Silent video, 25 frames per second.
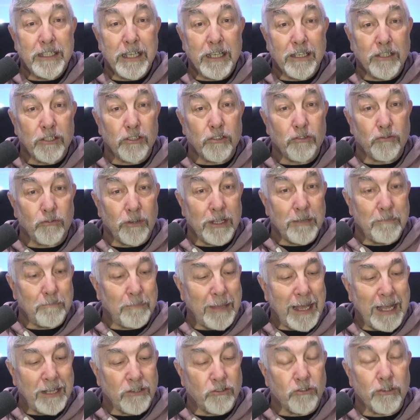Extreme
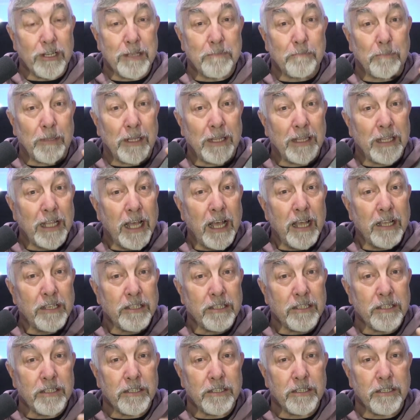Battery
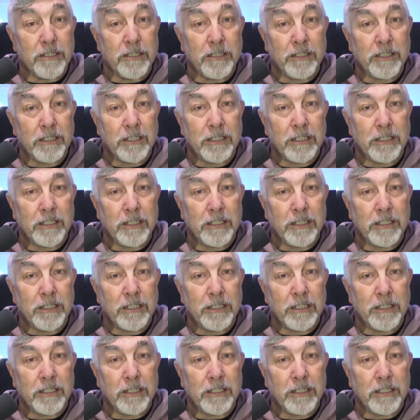Plus